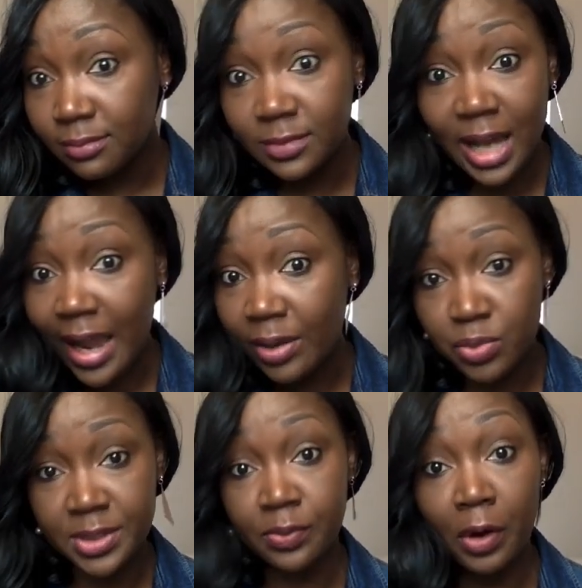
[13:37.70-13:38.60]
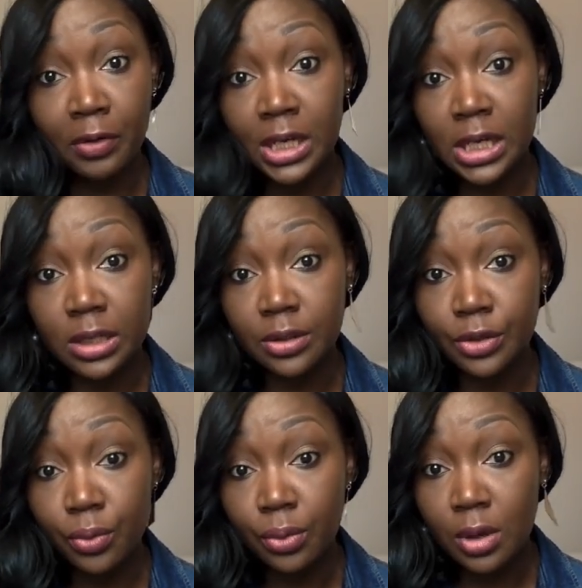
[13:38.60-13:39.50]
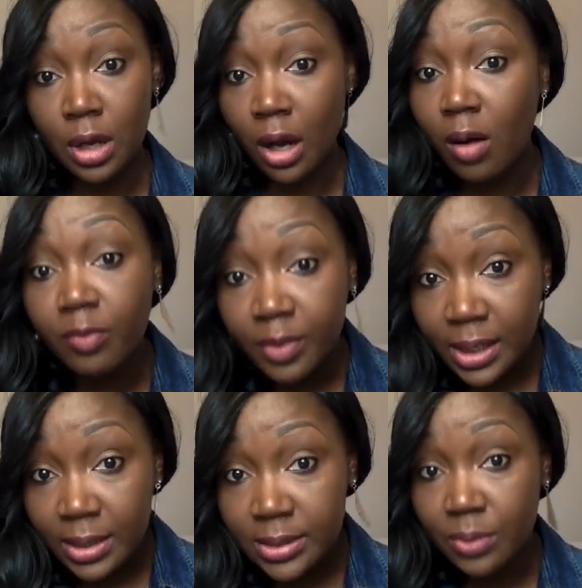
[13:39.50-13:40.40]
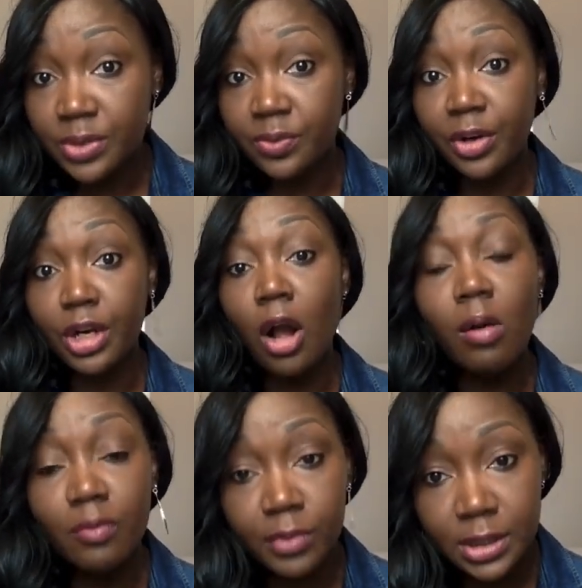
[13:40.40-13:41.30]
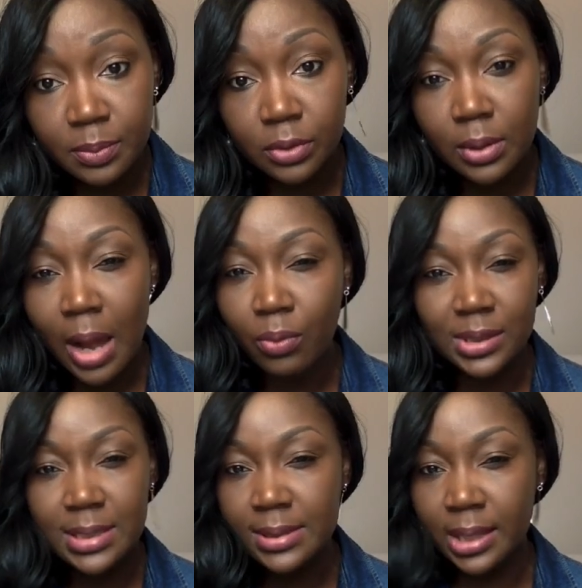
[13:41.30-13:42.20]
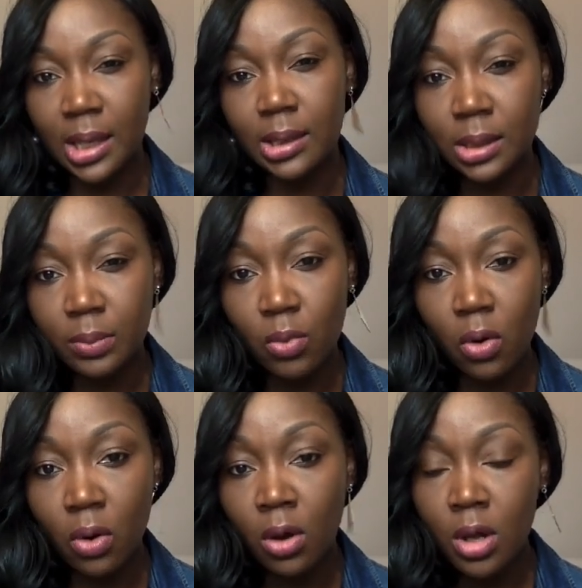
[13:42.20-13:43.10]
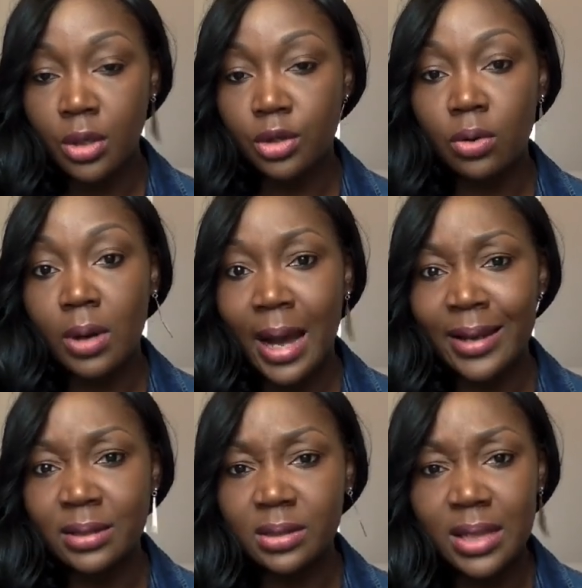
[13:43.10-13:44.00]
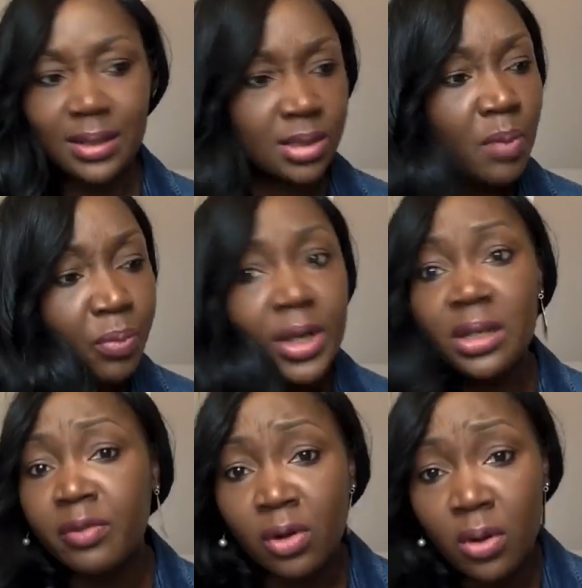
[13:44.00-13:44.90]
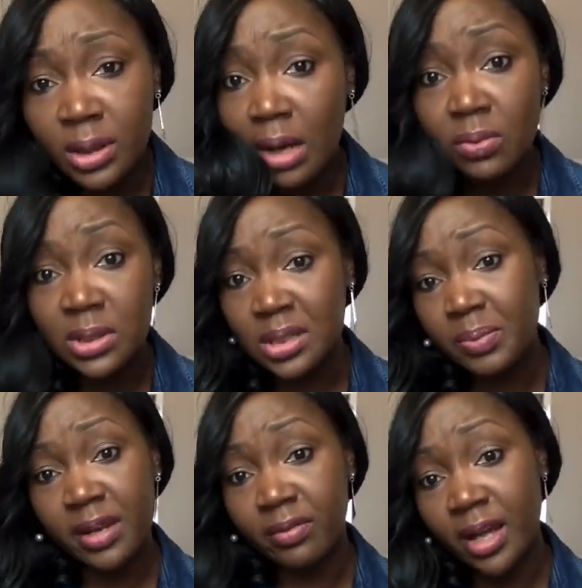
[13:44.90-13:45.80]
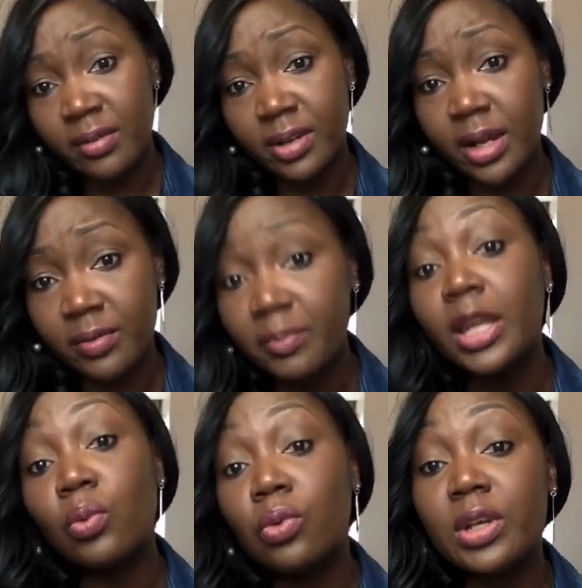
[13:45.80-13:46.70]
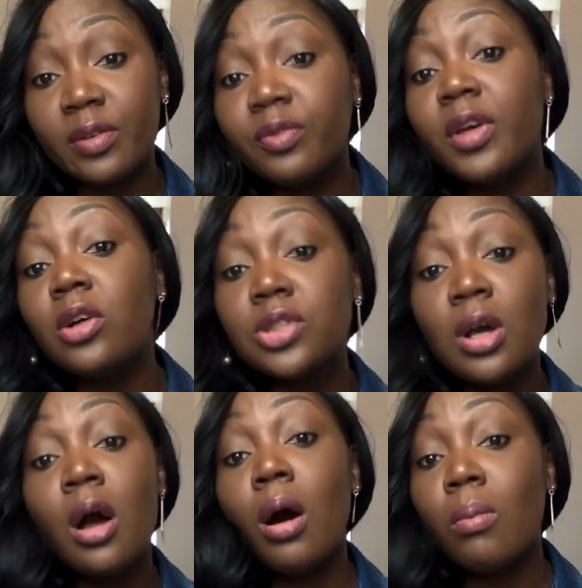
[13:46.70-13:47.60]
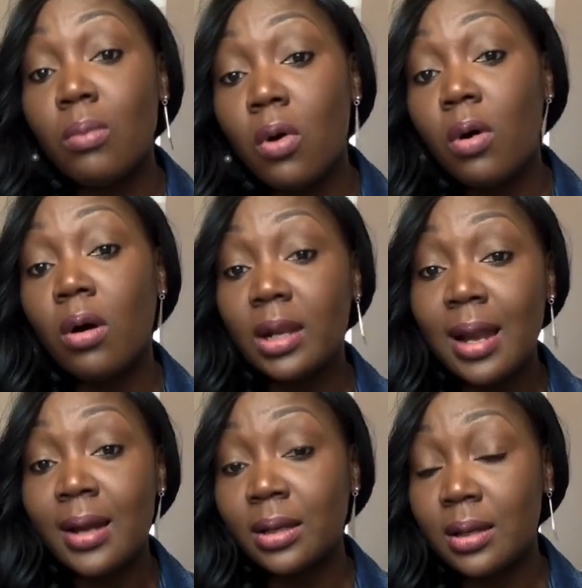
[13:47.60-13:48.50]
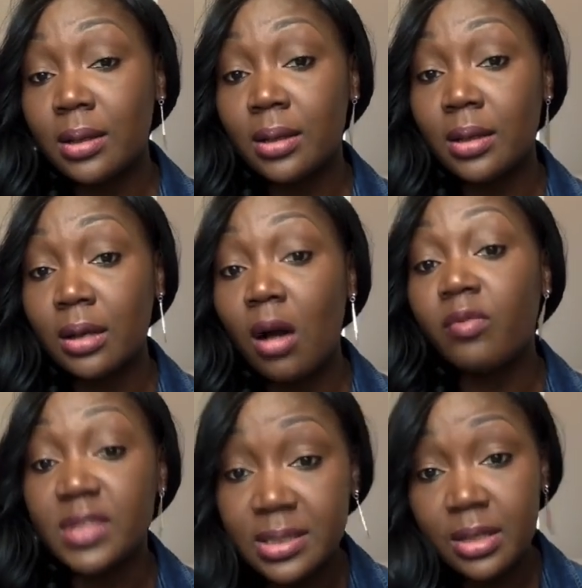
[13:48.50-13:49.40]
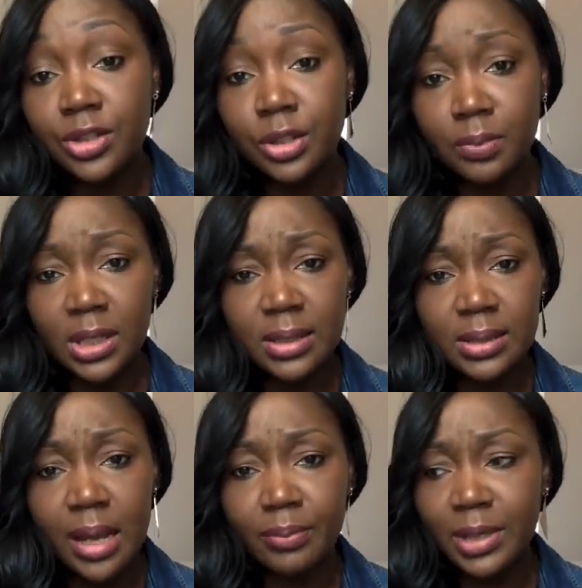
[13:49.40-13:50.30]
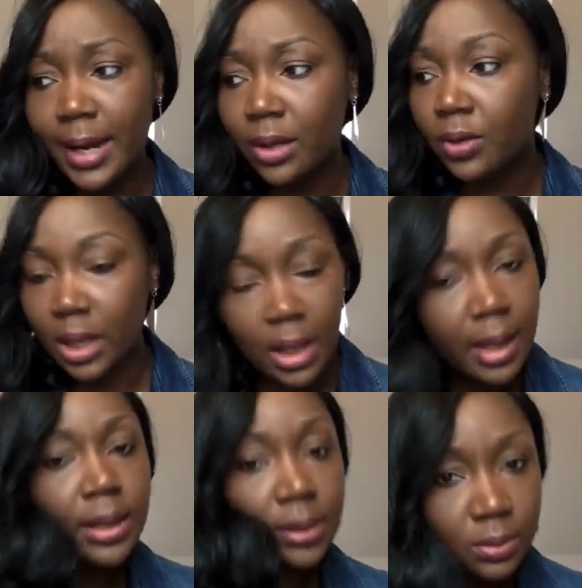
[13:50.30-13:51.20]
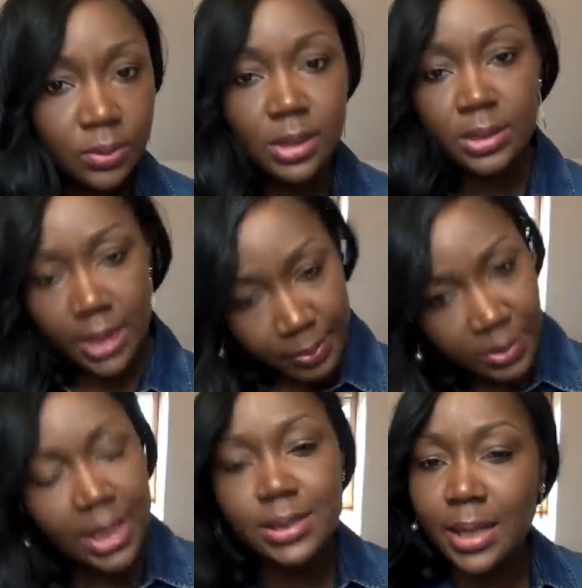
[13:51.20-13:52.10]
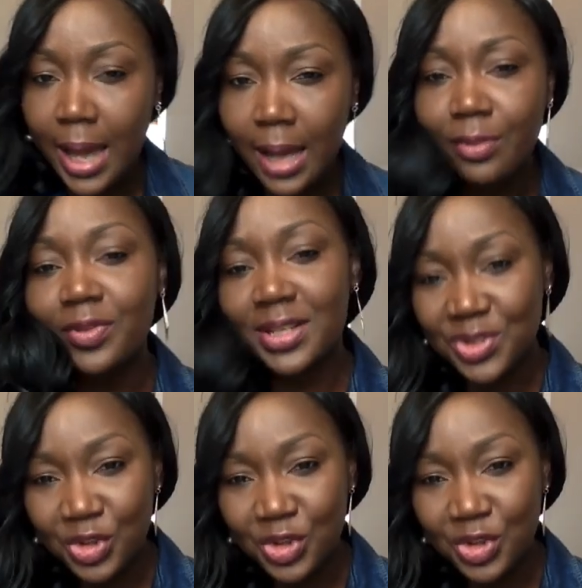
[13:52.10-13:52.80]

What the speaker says: I was very, confident. I was very comfortable. I wasn't scared anymore. At some point I forgot I was in my Viva. It felt more like a conversation, because I'm like, okay, I can do this. I'm getting a hang of this.